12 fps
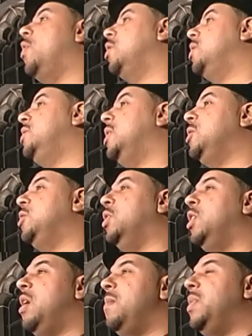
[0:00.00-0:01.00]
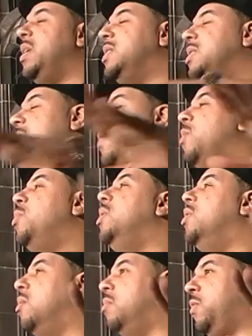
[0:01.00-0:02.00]
architecture that has never been
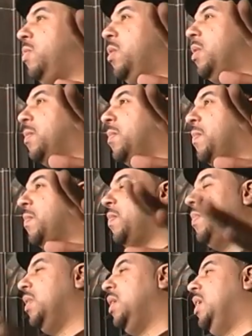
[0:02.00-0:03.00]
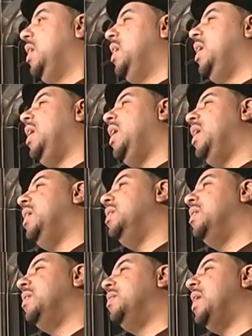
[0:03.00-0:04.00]
done before." And
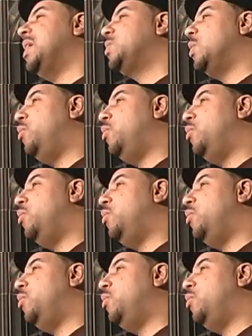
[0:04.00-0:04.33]
that's what